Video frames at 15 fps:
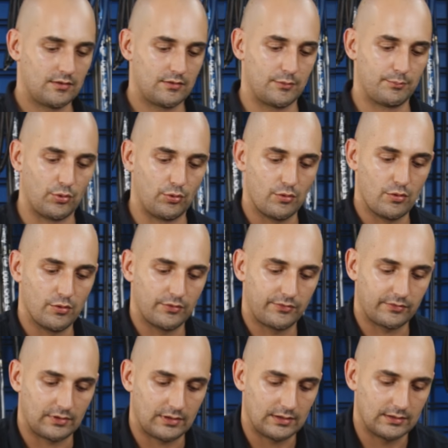The
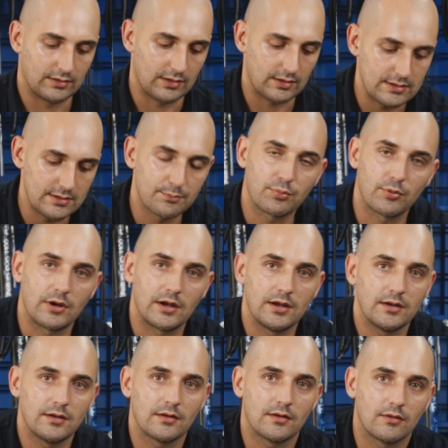pores in the
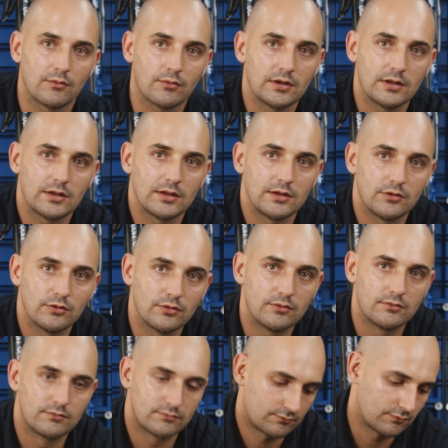neoprene are really
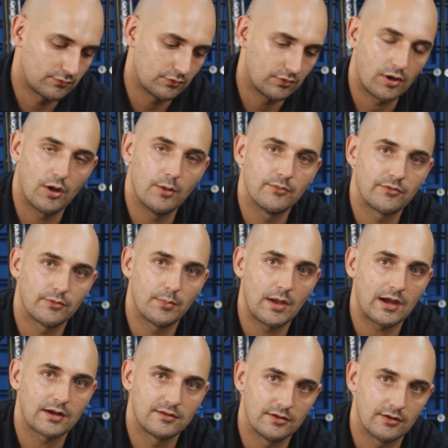good homes for
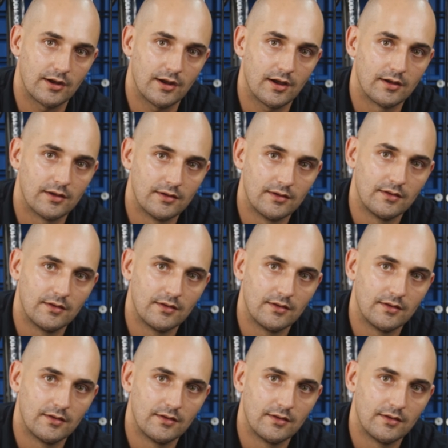bacteria.